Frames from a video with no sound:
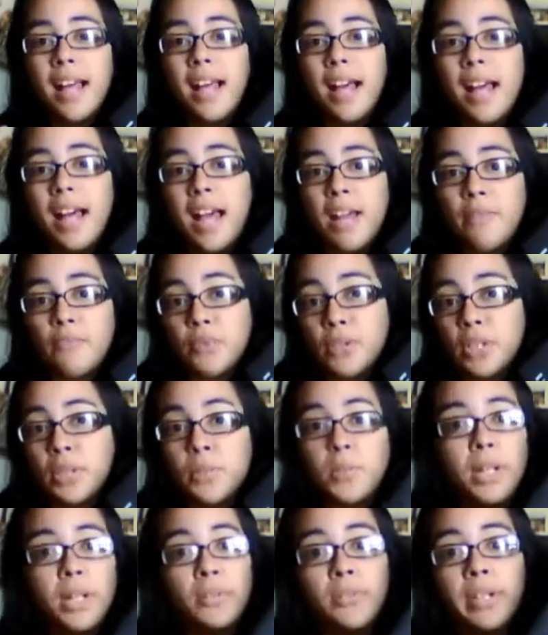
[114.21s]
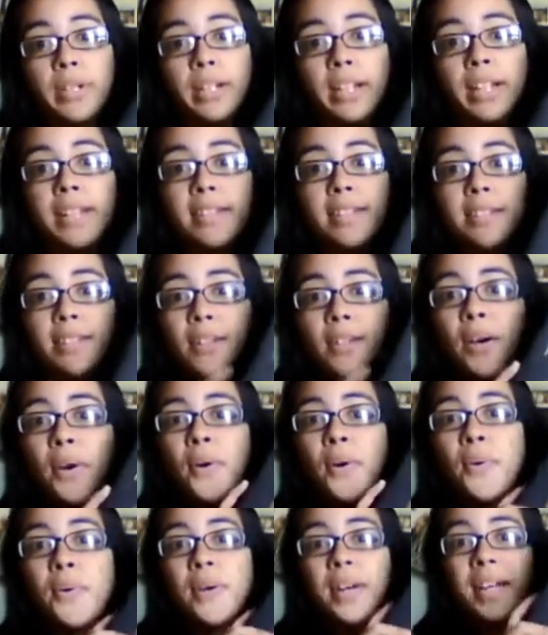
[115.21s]
I really want to read it,
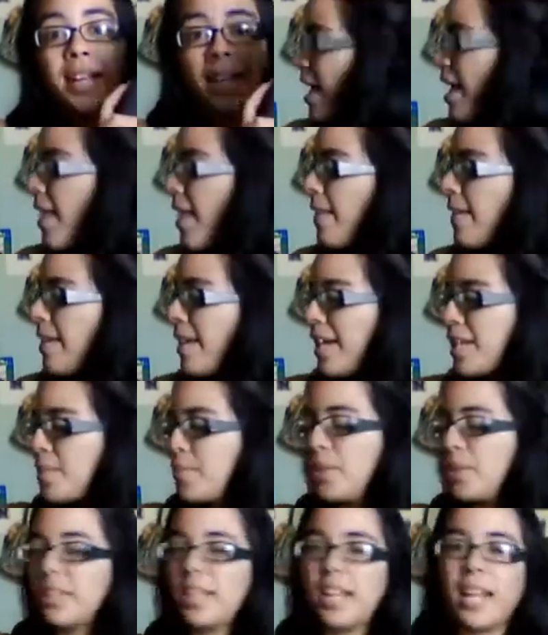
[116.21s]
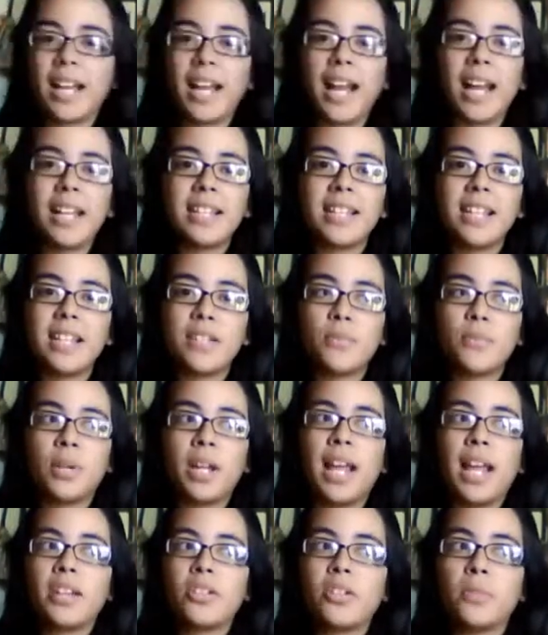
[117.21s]
so. The next book that I got is one
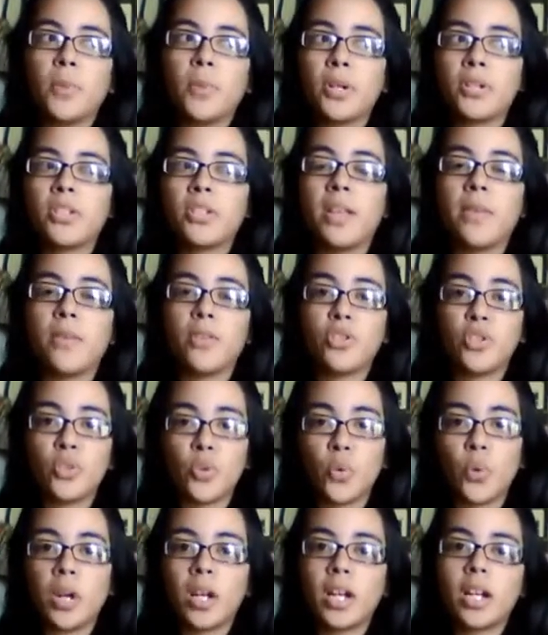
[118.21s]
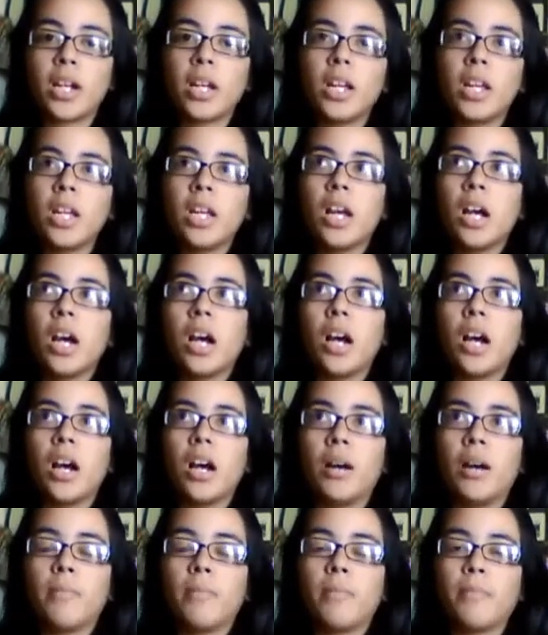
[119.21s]
I actually purchased in the store
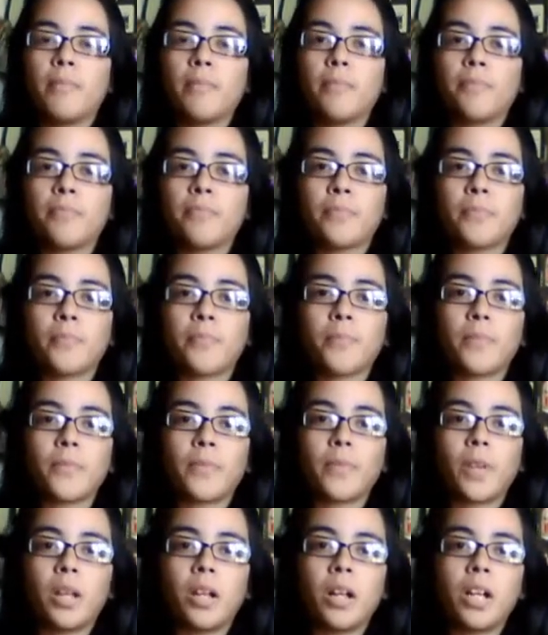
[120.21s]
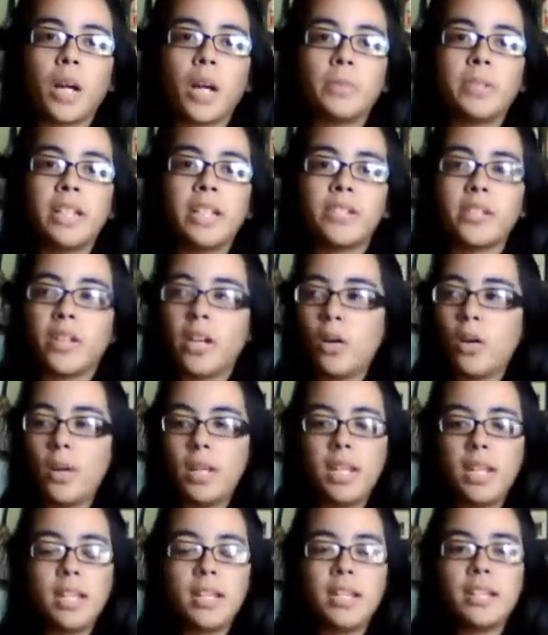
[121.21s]
a couple days ago,
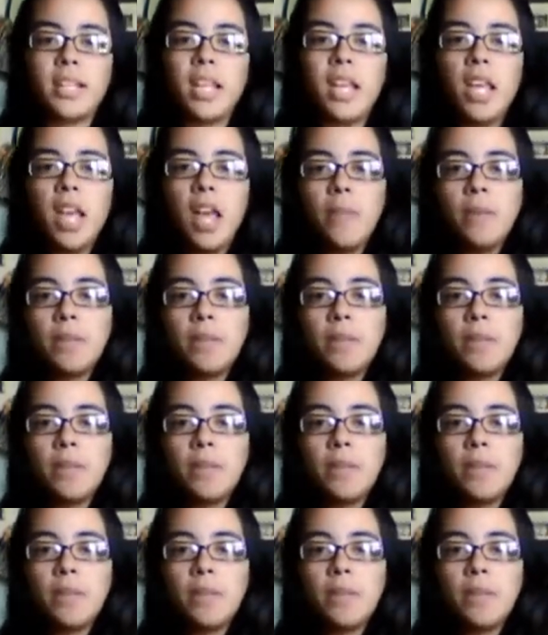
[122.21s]
and it is The